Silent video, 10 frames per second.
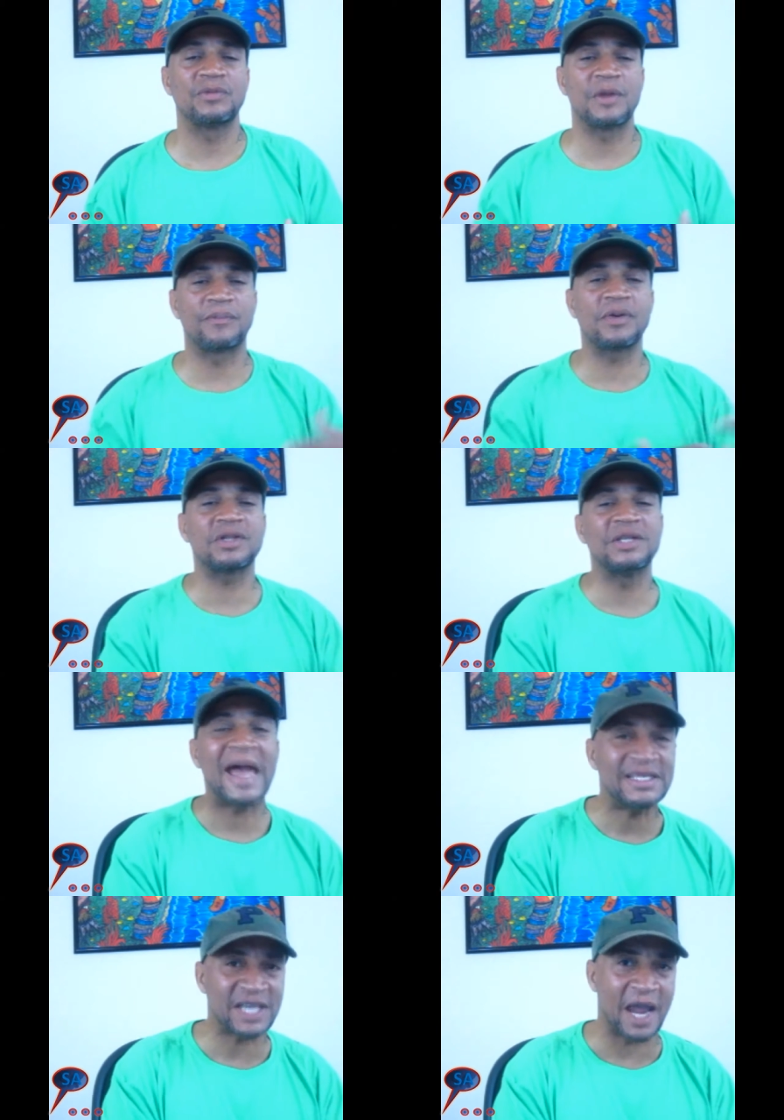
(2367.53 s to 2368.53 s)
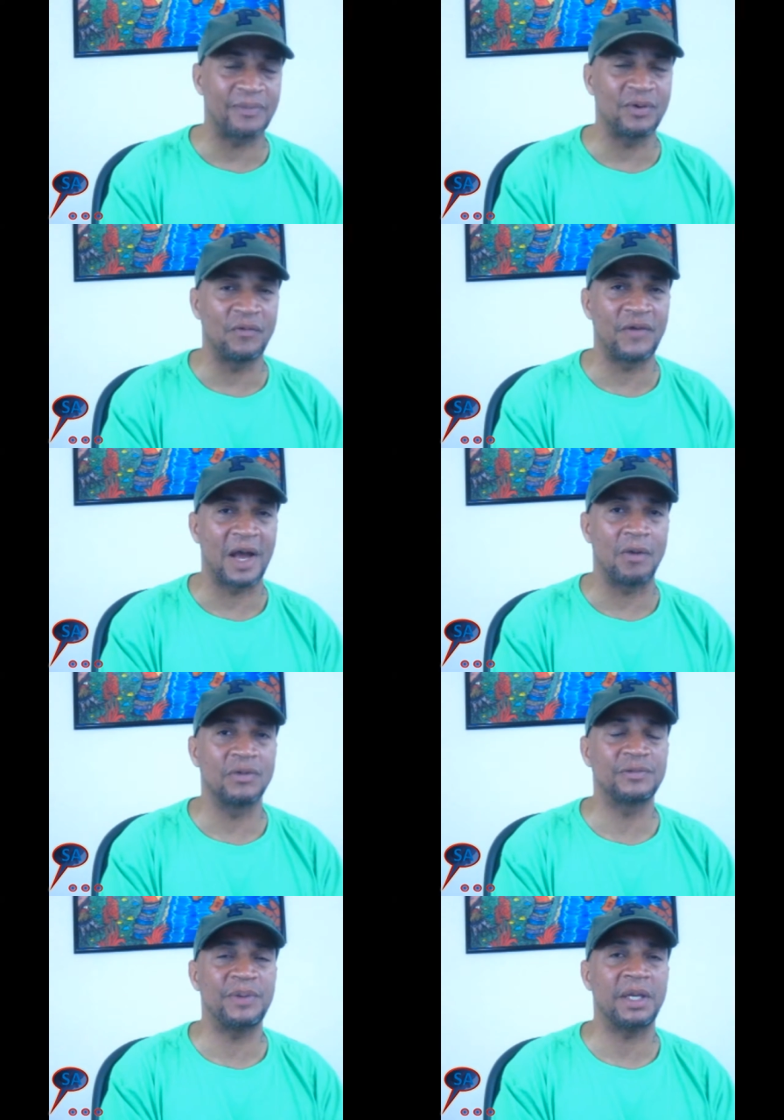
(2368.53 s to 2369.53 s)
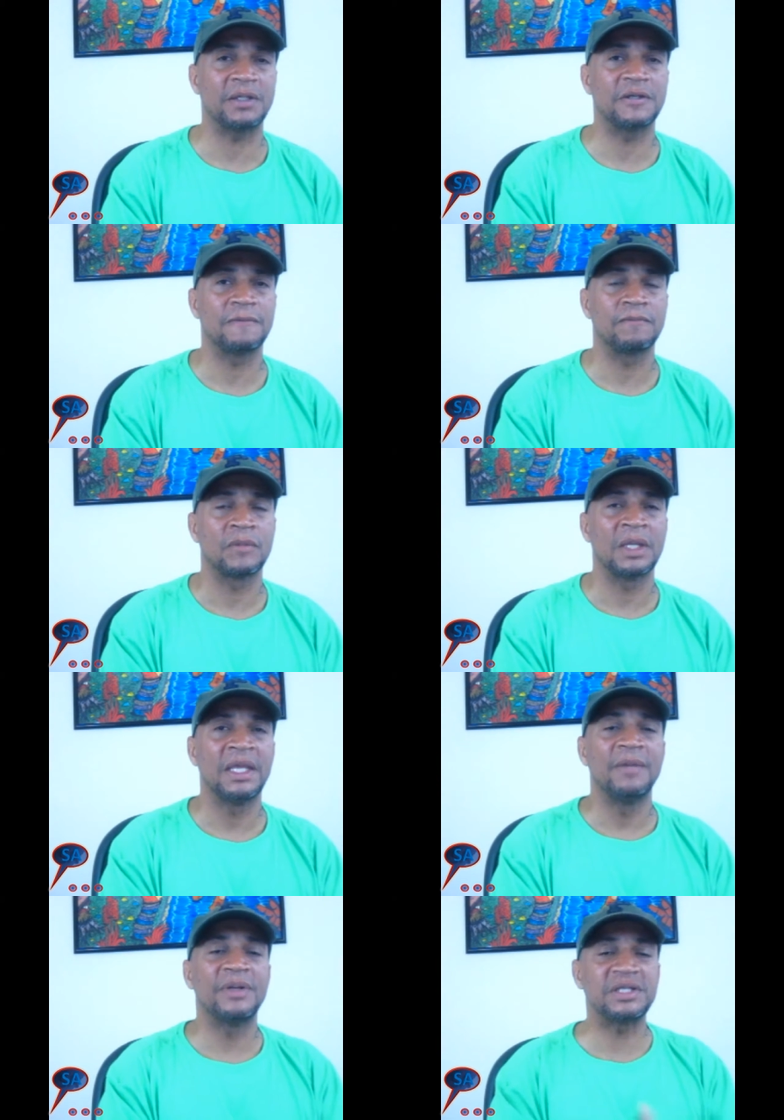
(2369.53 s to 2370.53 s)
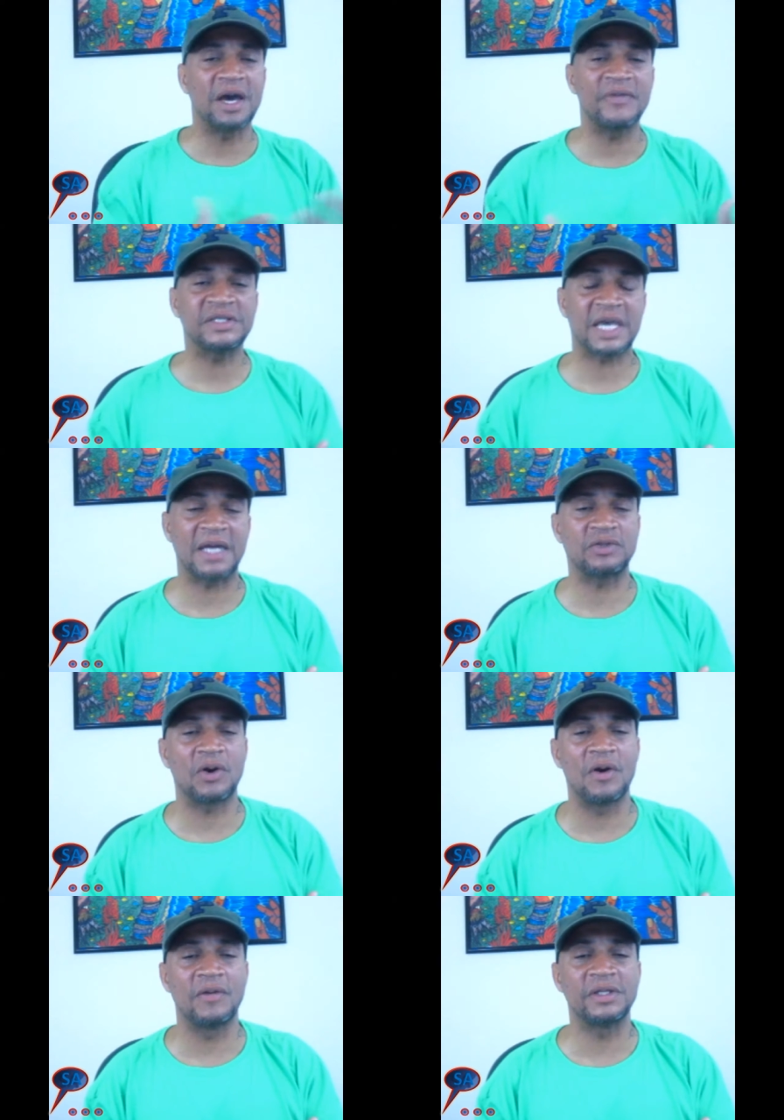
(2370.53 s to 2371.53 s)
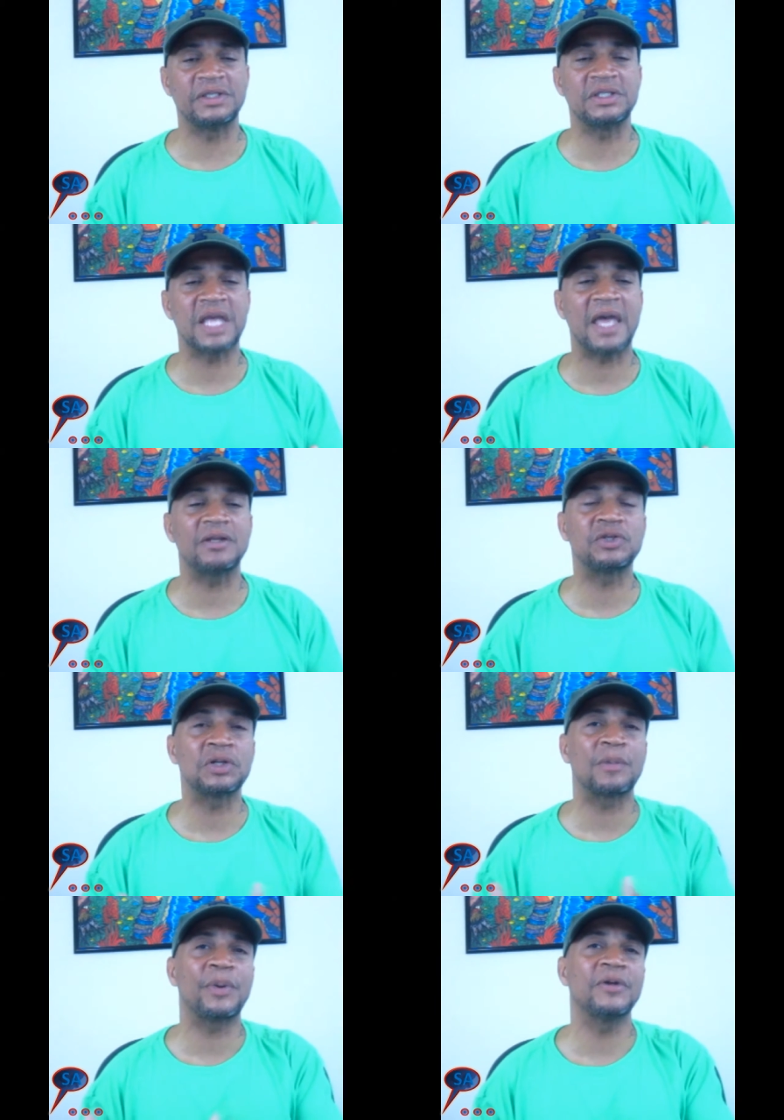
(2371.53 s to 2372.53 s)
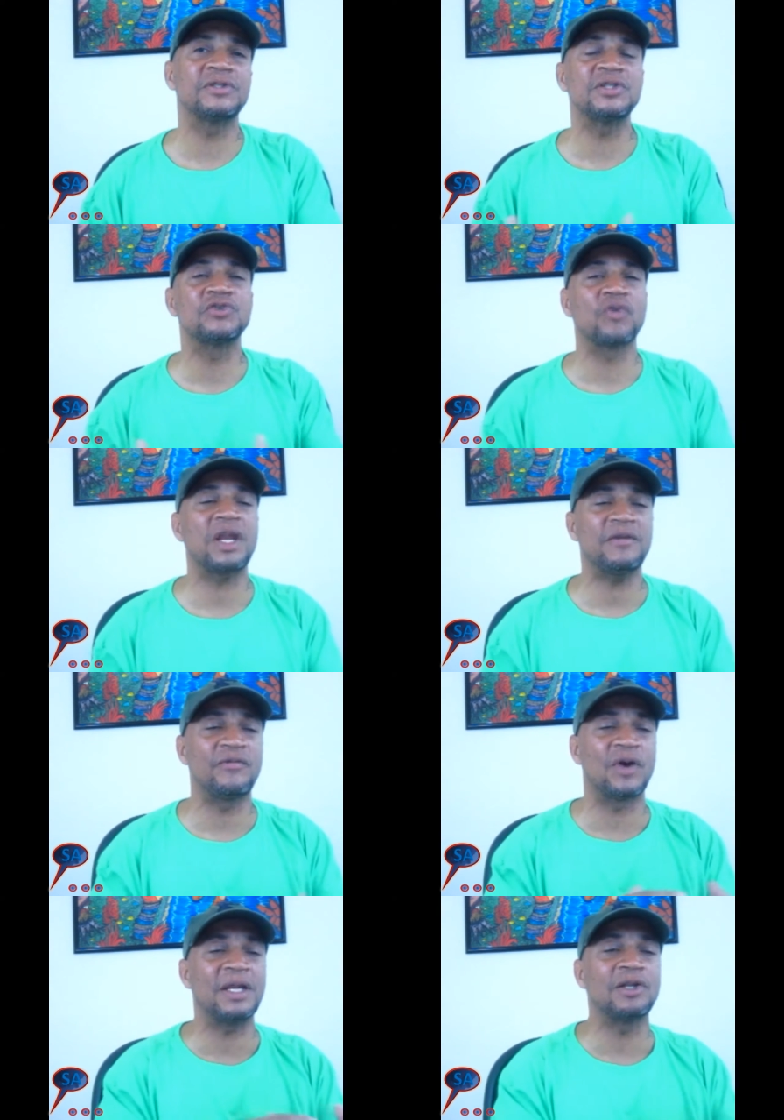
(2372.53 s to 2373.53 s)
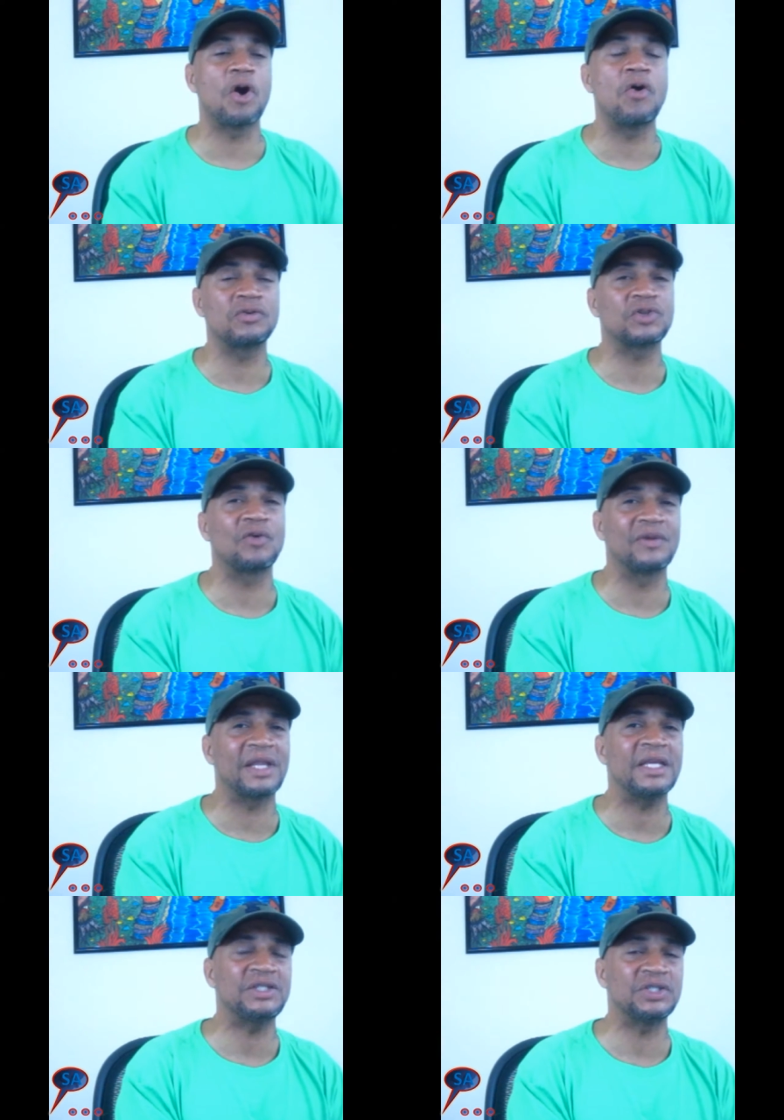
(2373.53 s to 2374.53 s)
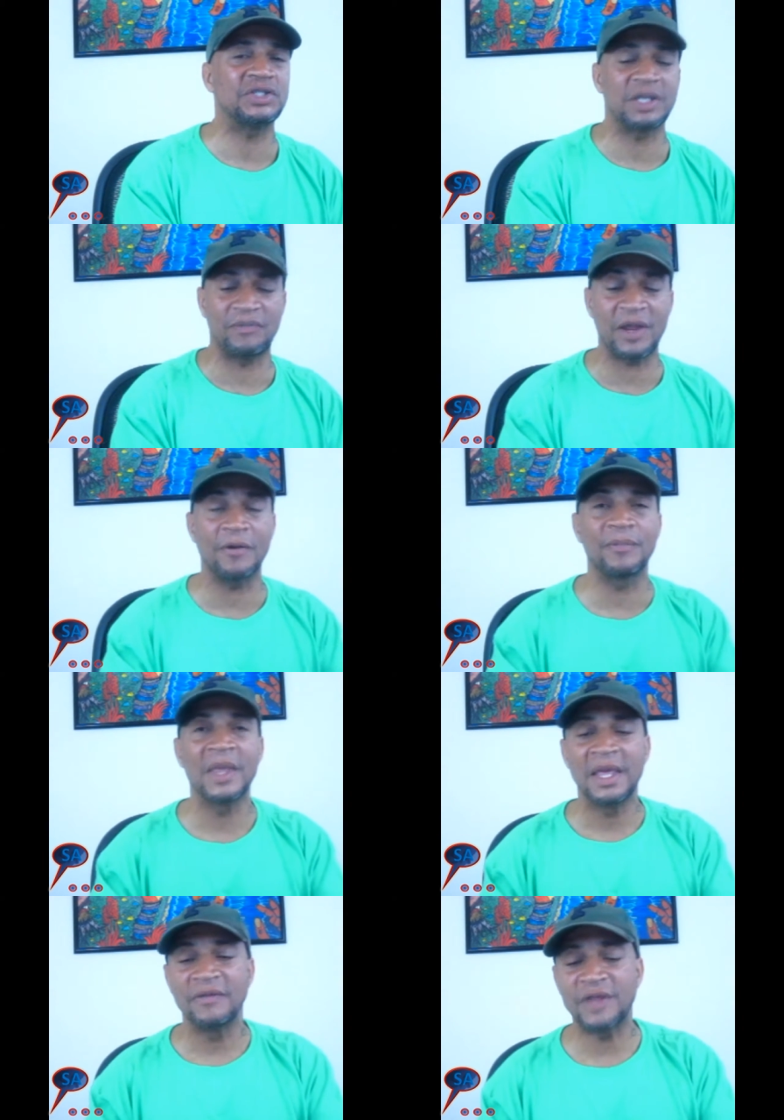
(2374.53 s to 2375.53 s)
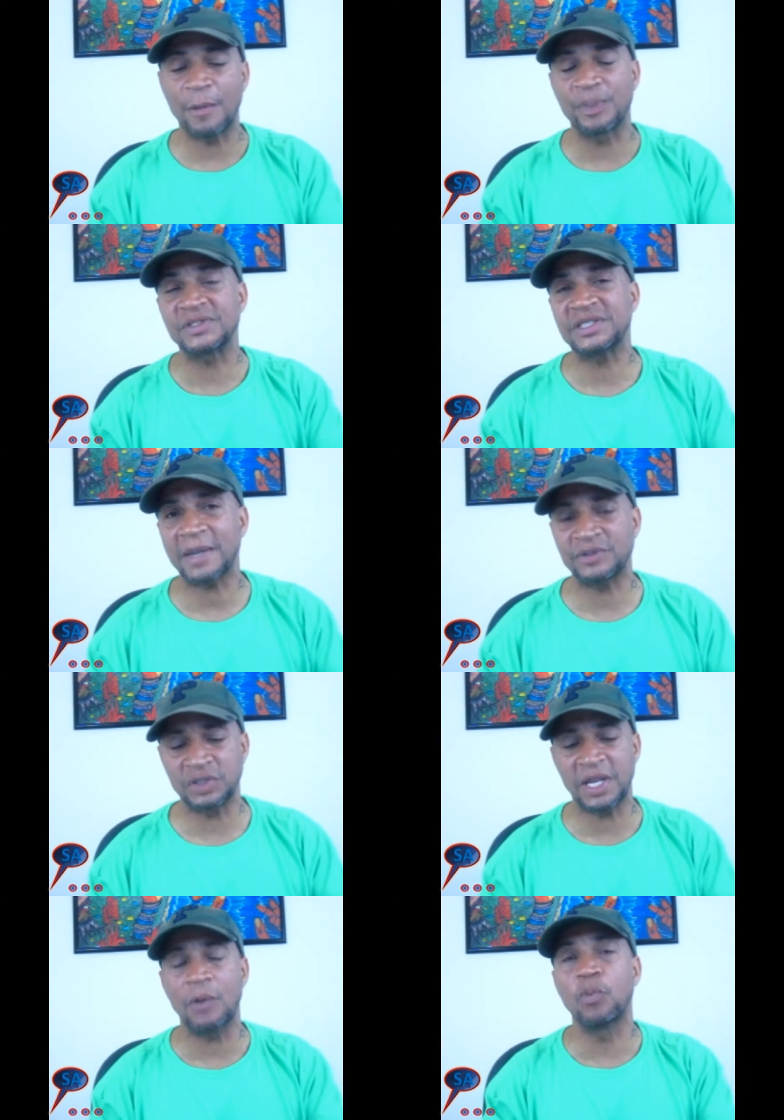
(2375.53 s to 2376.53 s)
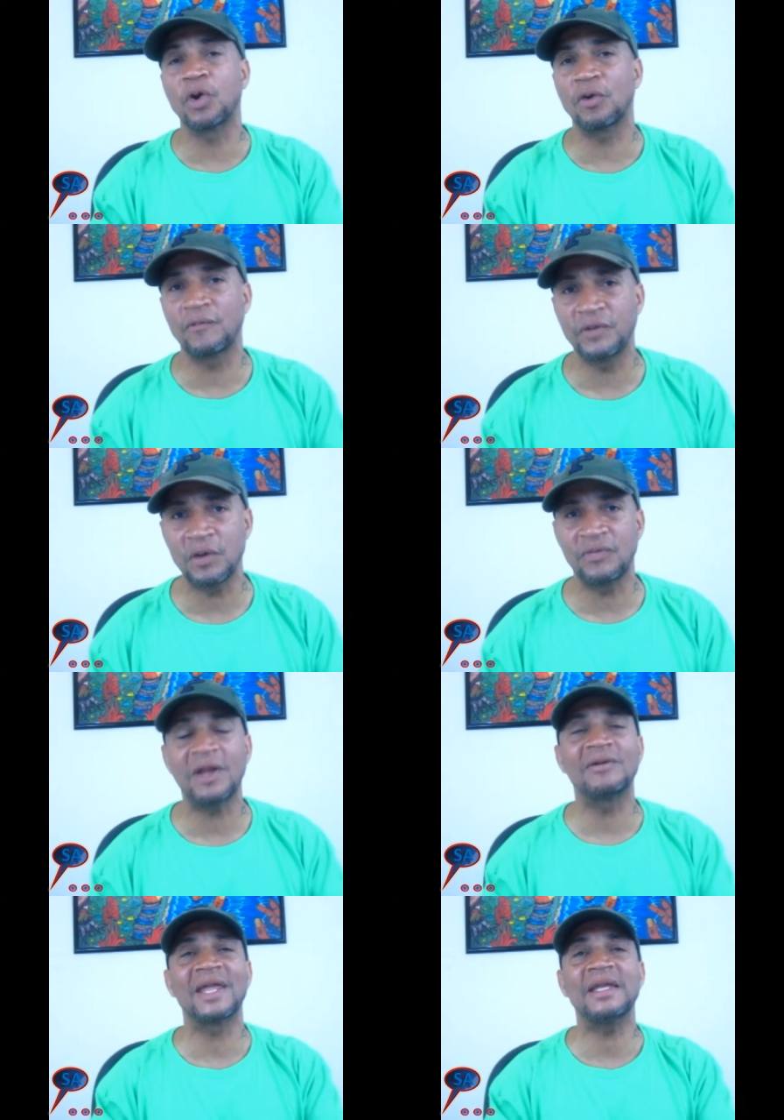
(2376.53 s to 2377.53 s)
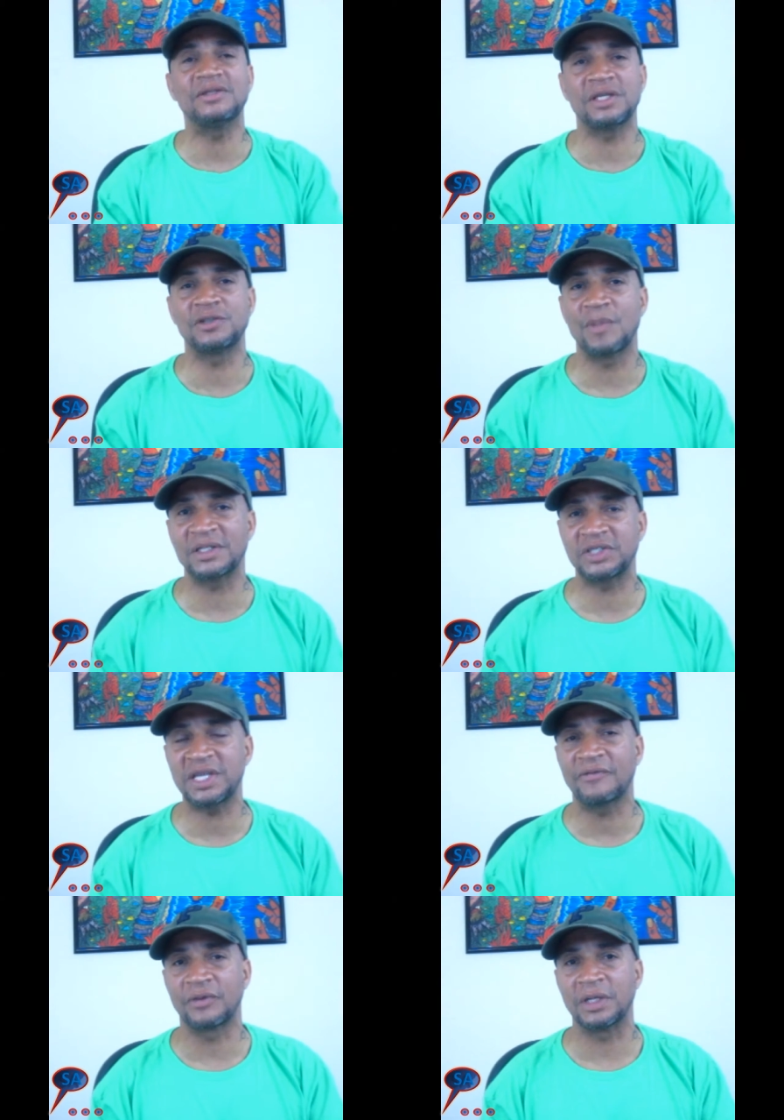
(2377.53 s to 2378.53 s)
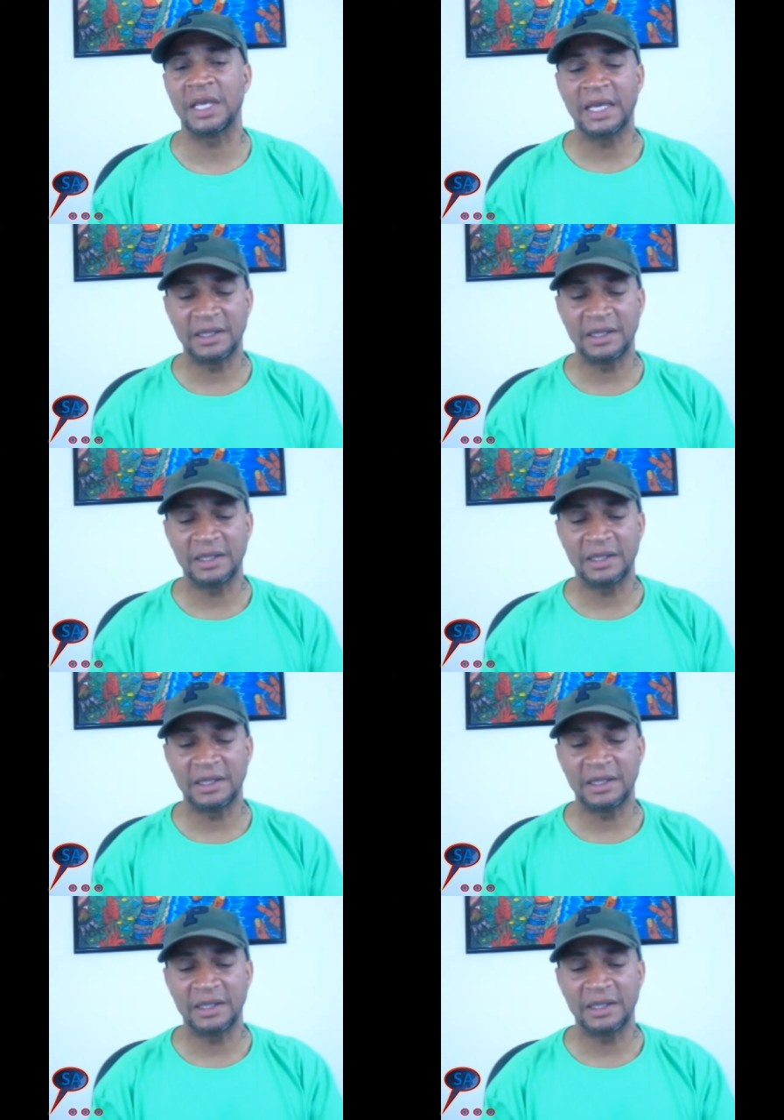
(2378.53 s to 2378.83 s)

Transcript: The nice guy profile was picked. But the other side to all this is that until a person is ready for a long-term relationship, their perception, their worldview, their lens is much different.